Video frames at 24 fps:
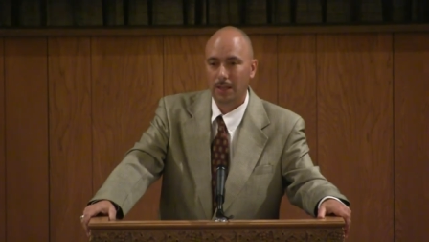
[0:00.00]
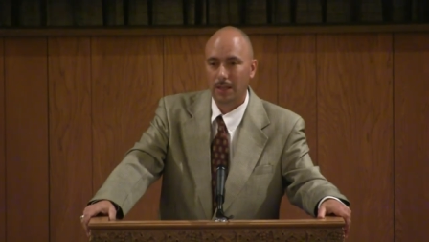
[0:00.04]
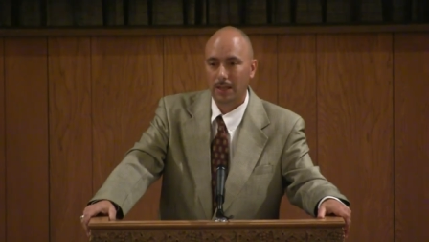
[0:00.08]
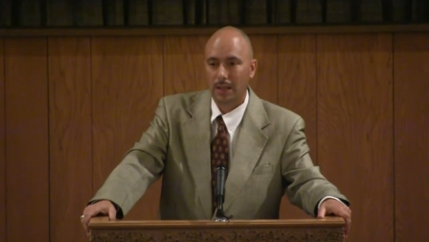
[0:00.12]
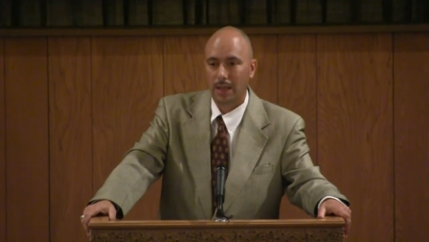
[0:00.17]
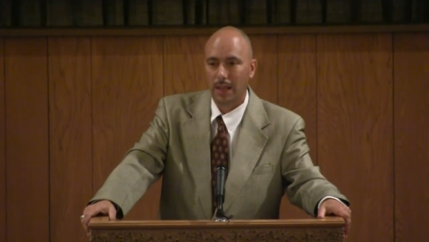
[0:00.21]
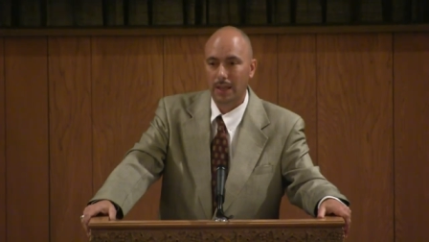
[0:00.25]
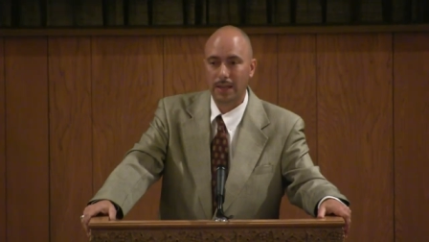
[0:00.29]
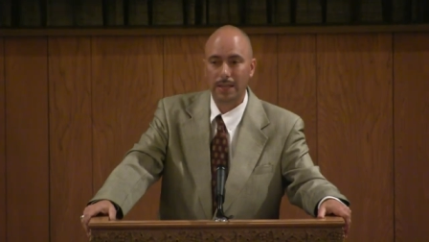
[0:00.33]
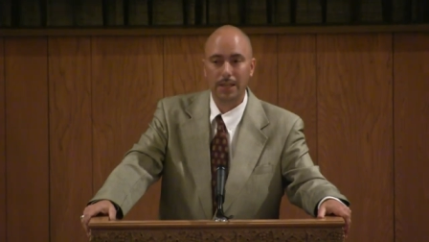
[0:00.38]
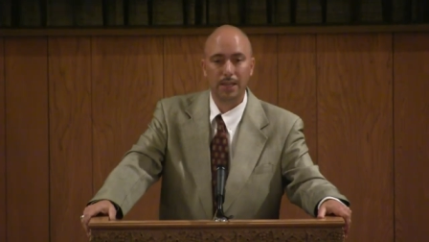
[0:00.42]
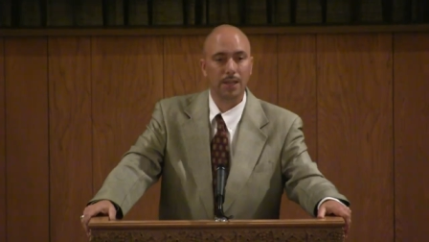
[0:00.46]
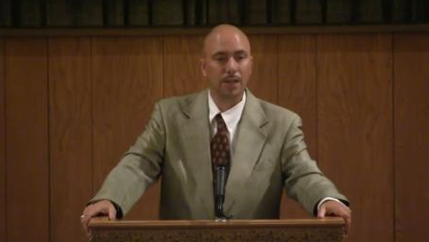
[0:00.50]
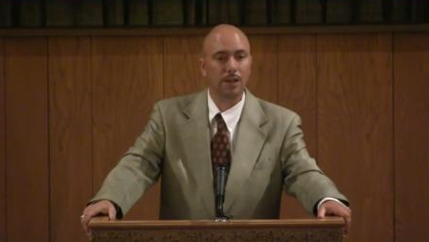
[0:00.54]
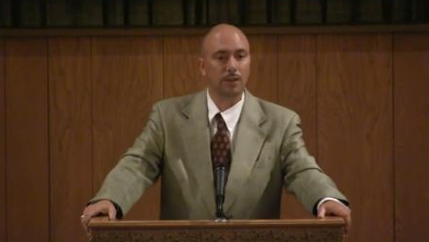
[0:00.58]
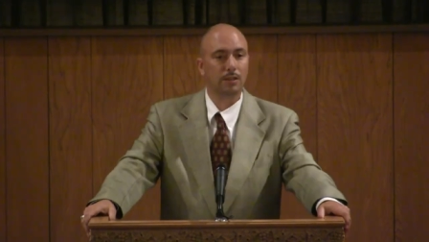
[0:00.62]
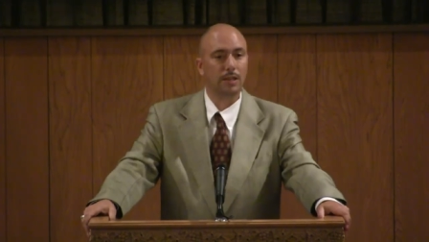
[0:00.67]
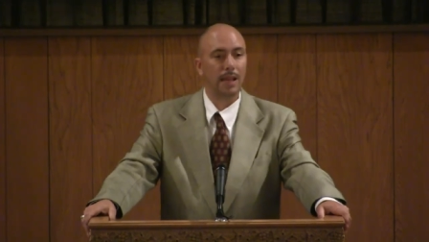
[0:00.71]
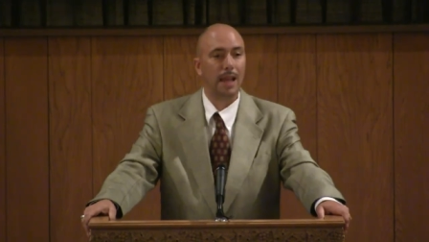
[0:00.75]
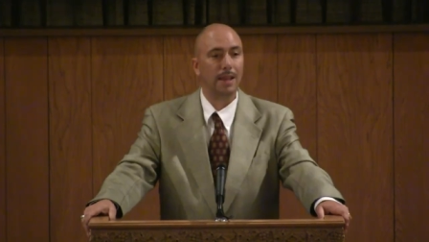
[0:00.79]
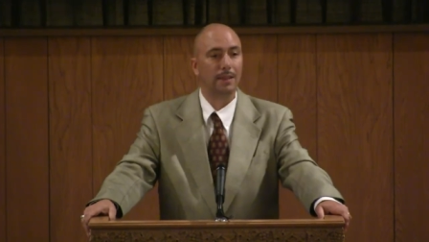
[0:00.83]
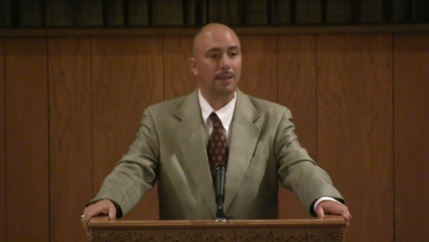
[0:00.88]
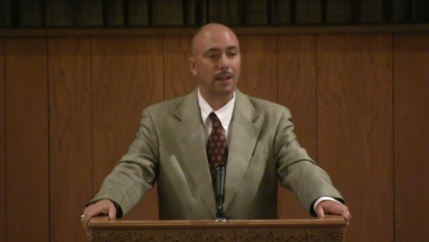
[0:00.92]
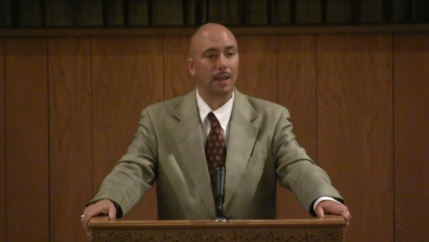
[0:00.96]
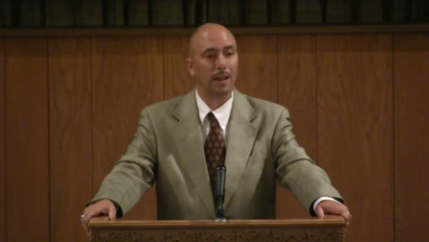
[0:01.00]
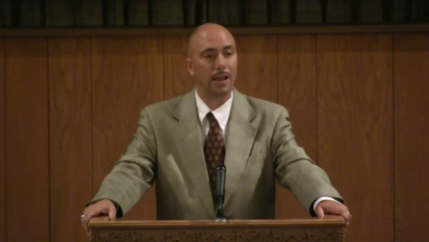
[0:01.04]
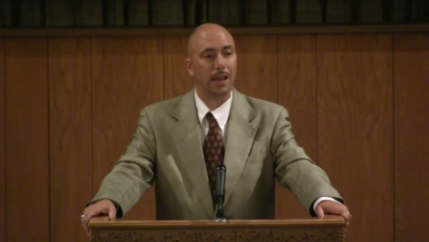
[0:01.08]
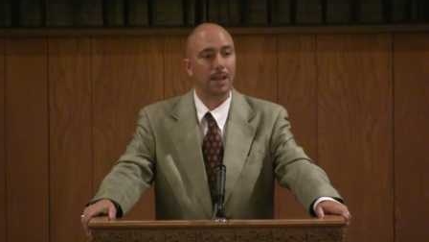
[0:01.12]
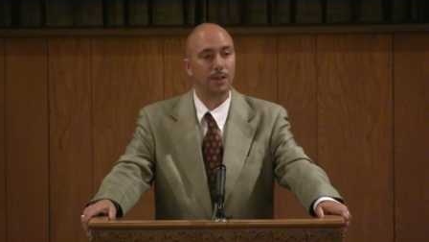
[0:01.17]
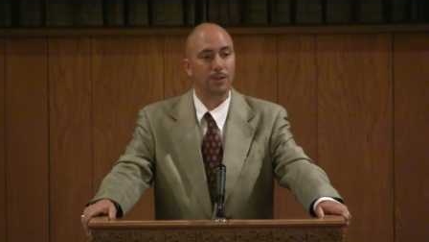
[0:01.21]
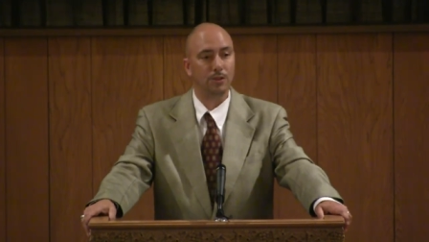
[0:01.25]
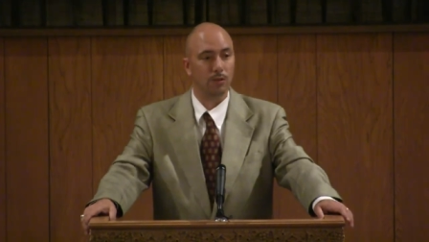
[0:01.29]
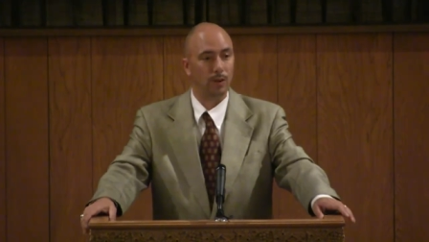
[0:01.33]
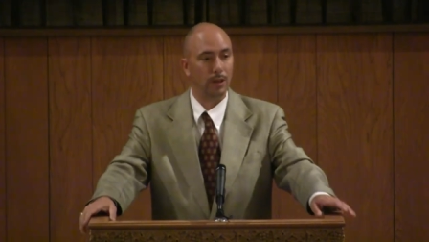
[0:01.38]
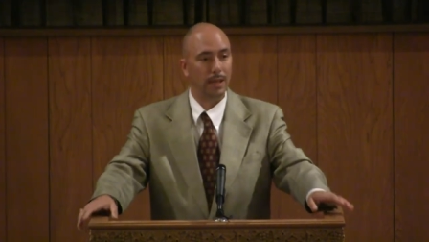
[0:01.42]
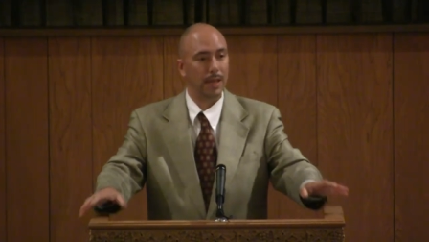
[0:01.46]
And he entertained that
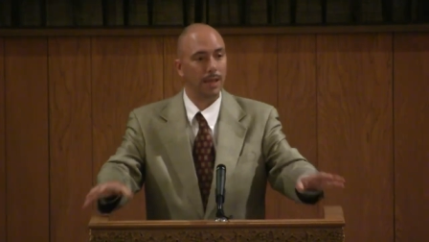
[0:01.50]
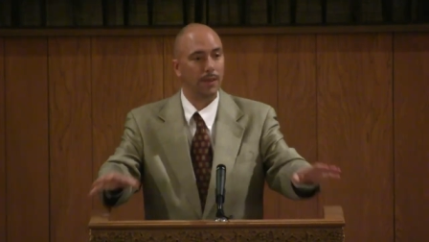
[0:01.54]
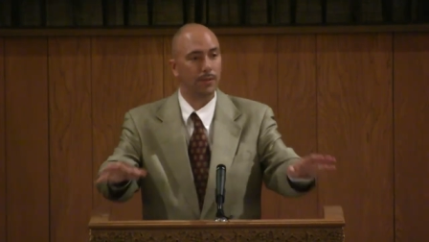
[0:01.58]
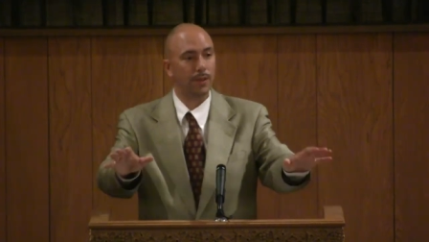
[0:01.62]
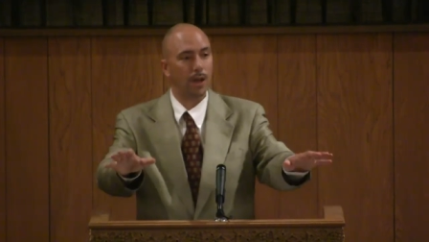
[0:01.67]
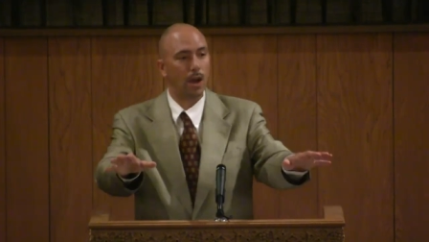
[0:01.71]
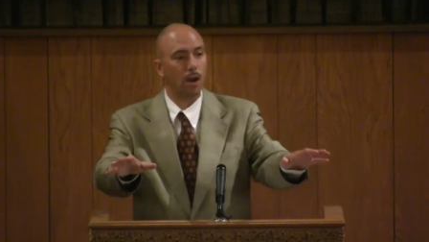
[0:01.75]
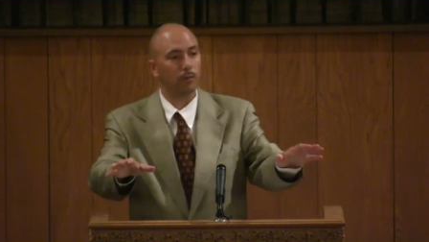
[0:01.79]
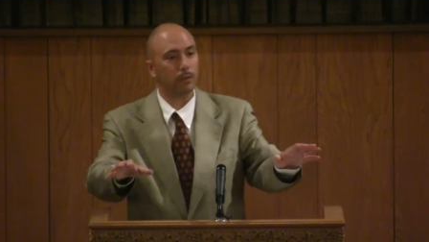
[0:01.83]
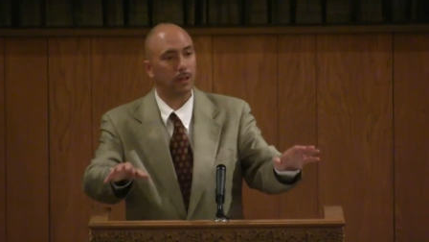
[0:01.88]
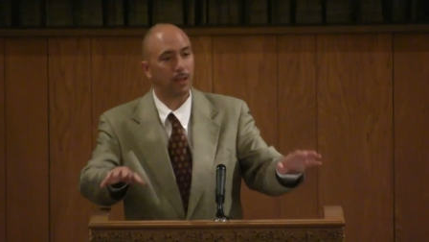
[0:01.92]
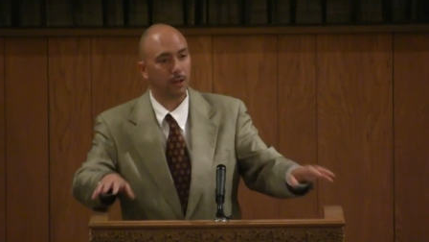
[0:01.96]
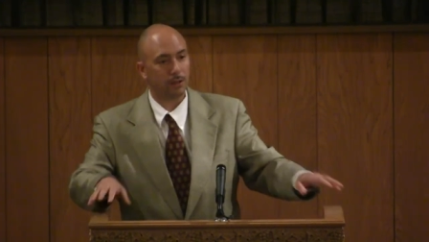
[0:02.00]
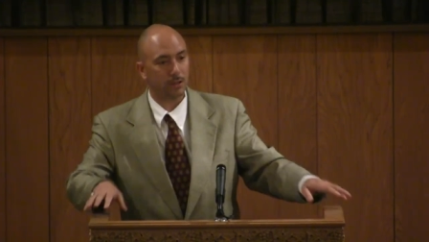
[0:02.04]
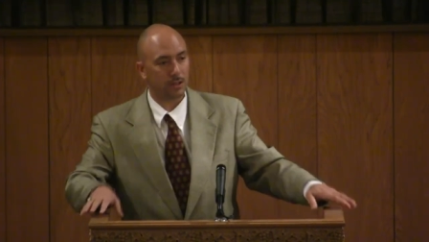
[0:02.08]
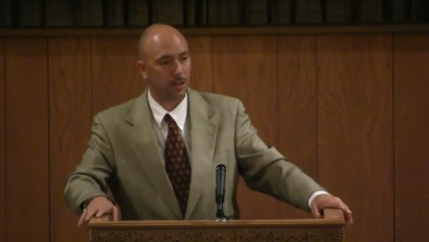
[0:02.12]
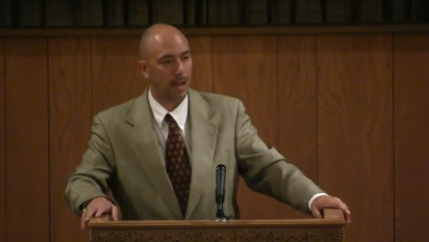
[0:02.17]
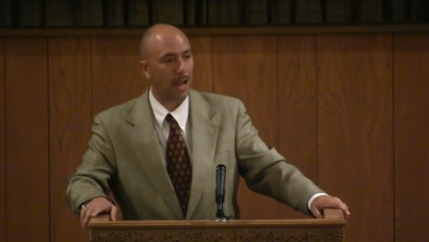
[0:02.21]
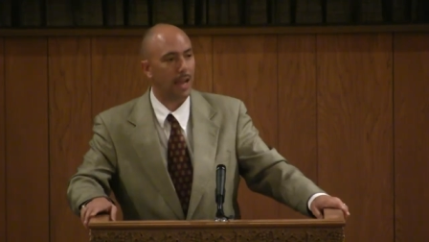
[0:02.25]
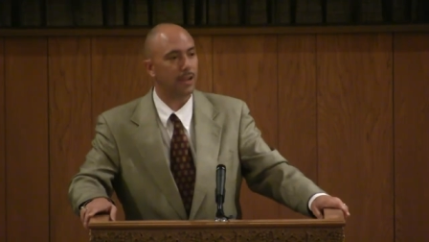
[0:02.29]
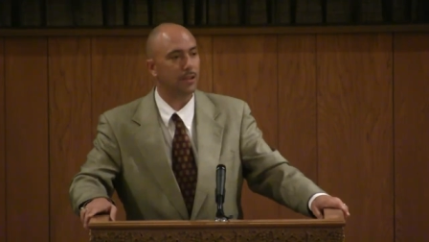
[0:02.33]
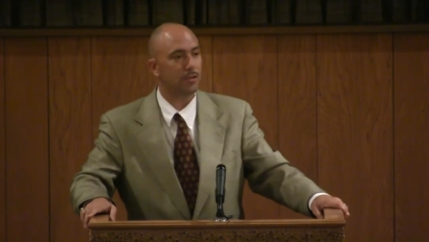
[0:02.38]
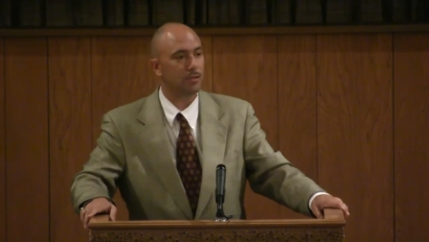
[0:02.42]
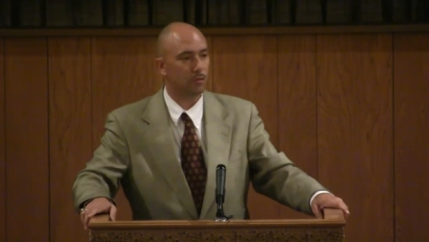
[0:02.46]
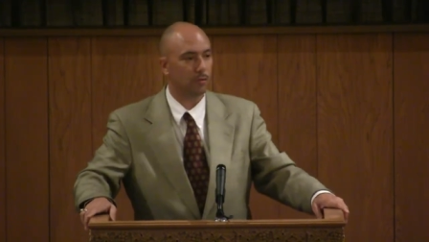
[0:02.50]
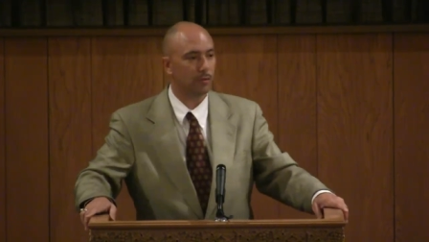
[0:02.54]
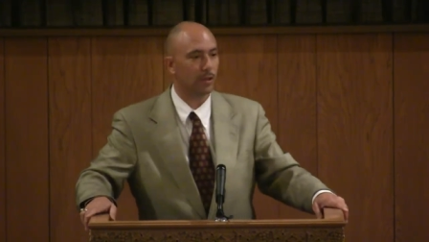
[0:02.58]
angel. He thought that it was an angel